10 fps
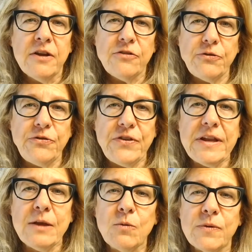So
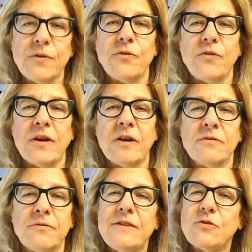sitting with
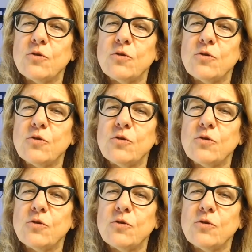yourself is